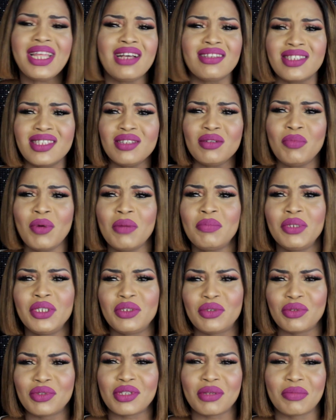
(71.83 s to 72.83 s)
I'll still
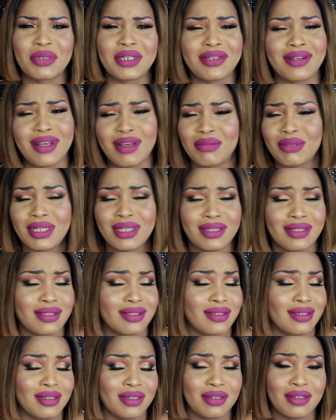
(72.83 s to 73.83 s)
probably do something in the car
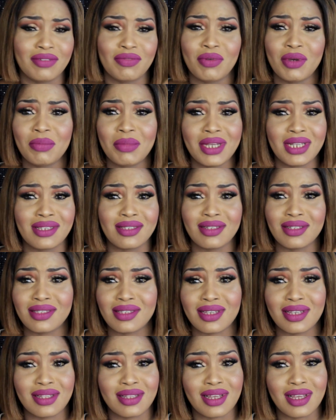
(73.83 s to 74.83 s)
because, you know, if when my sons
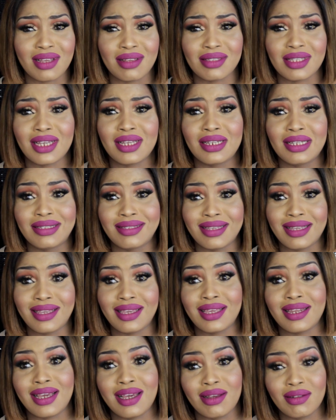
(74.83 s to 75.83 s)
are in the house, I need to
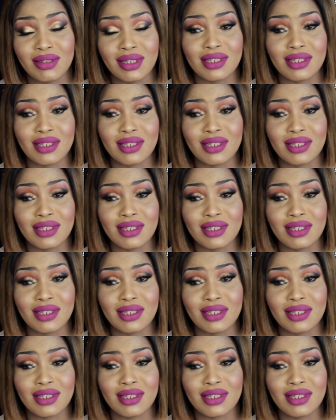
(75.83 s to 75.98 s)
get out.